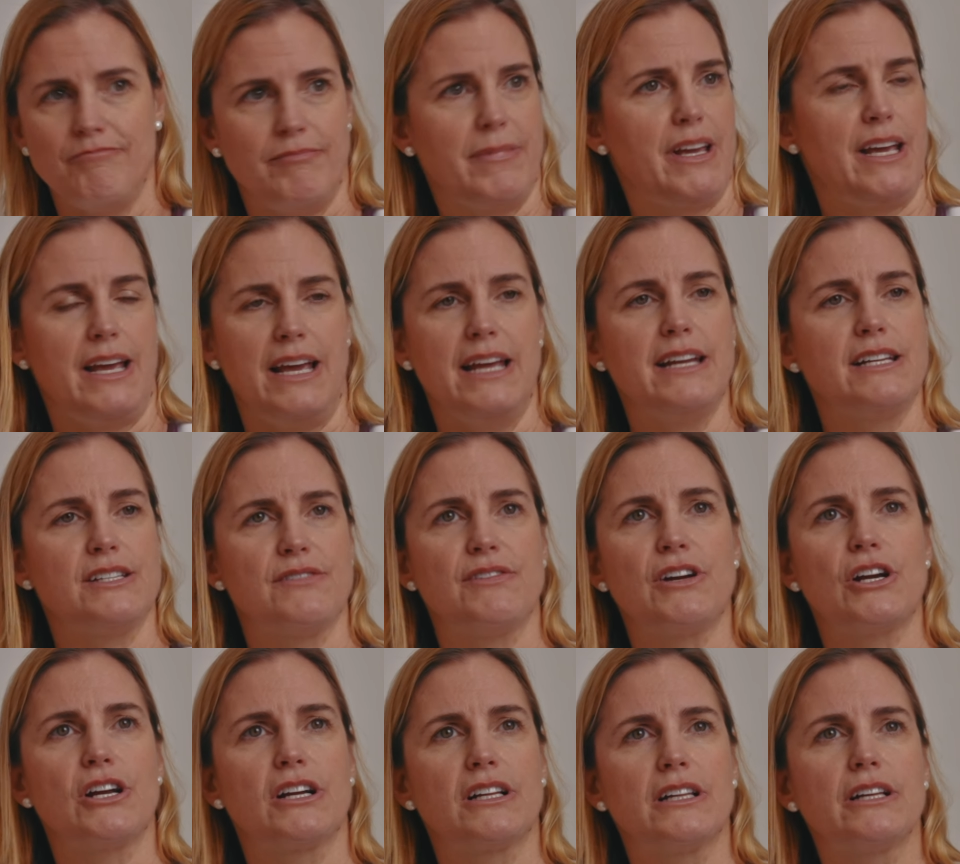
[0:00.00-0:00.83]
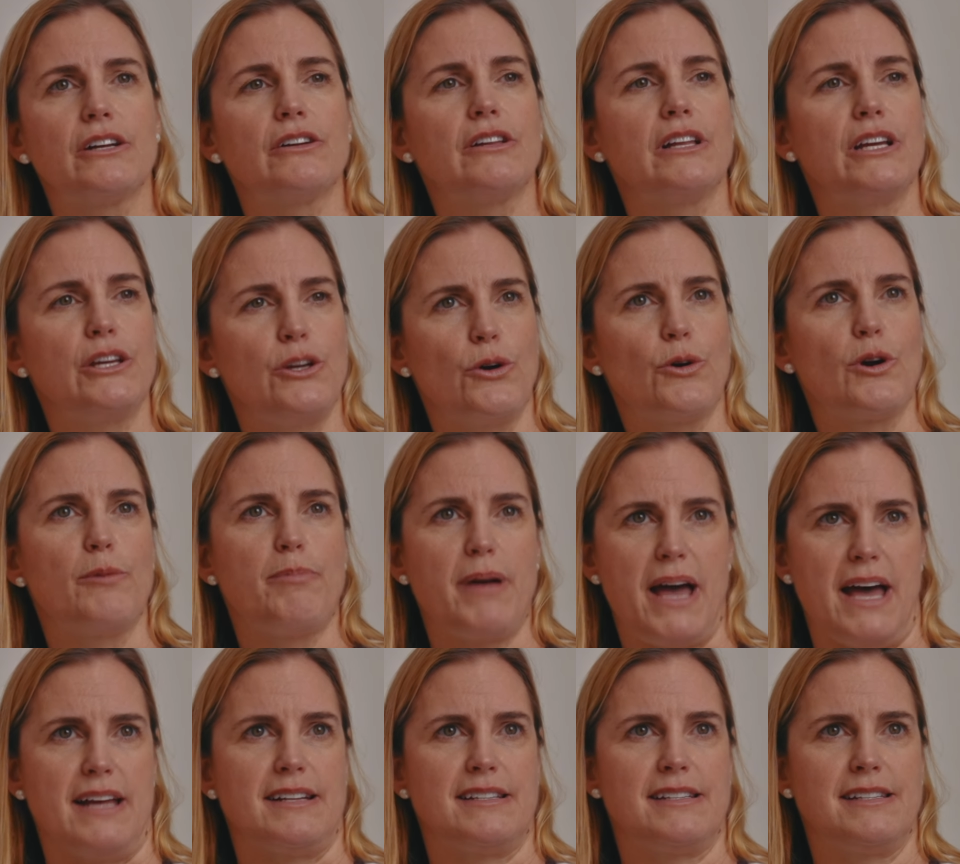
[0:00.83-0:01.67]
it is very clearly your
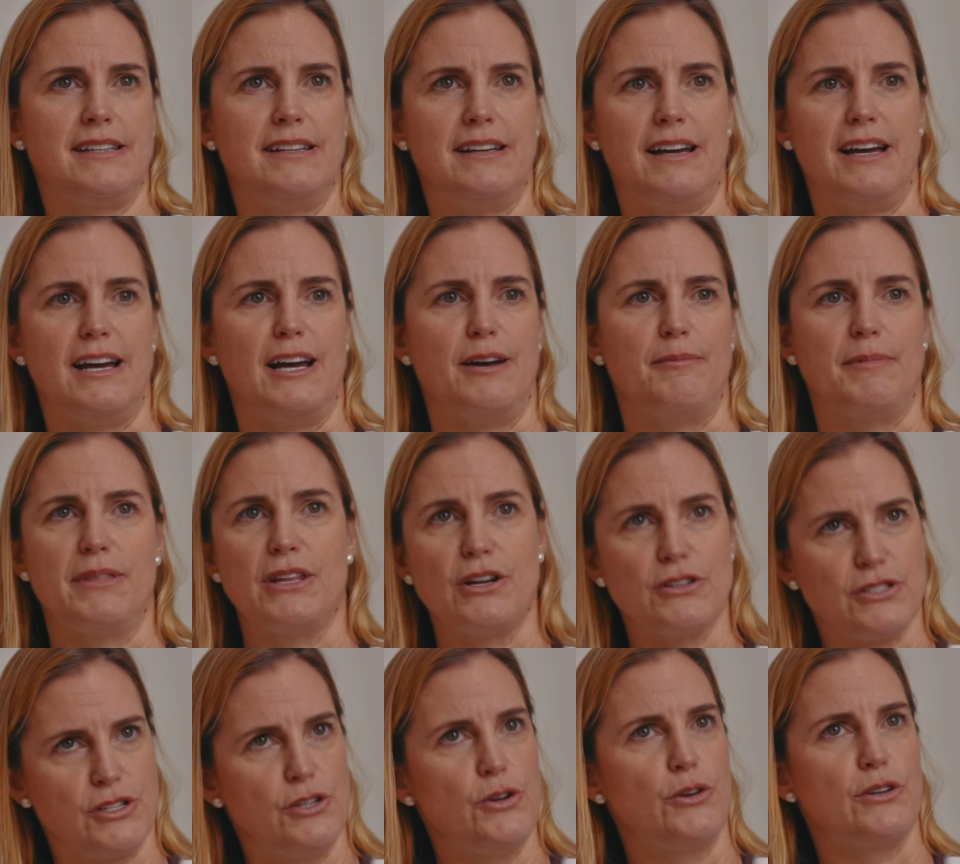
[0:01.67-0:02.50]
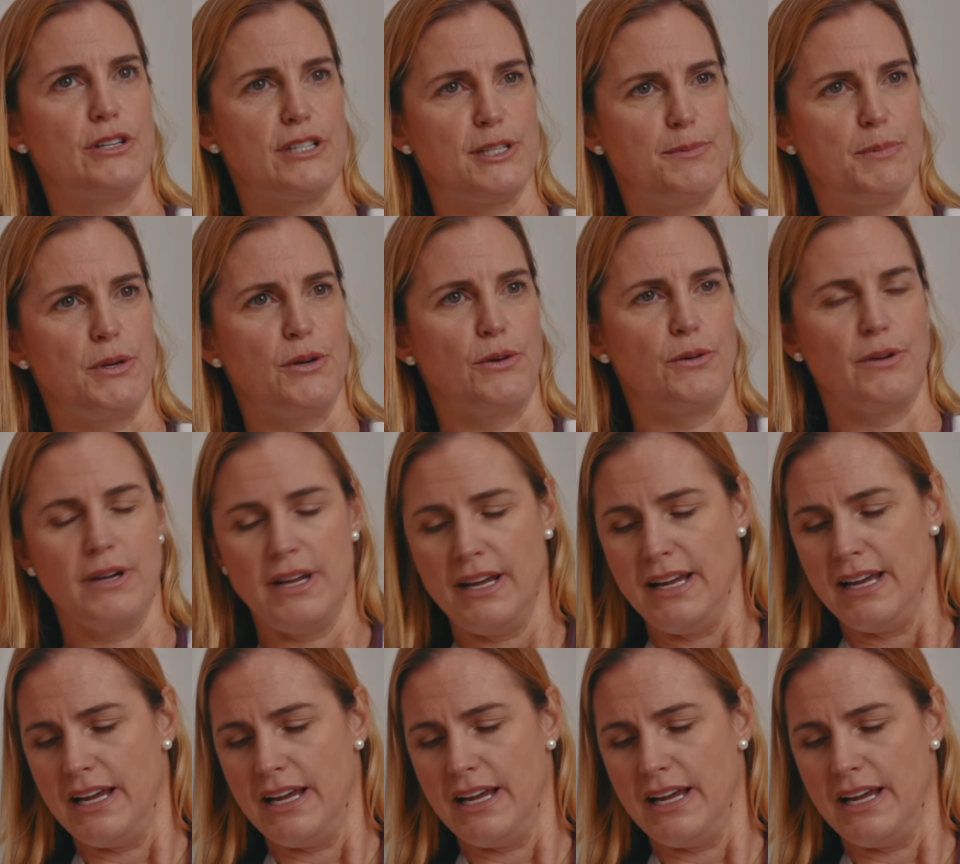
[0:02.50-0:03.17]
pet, and there's no dispute.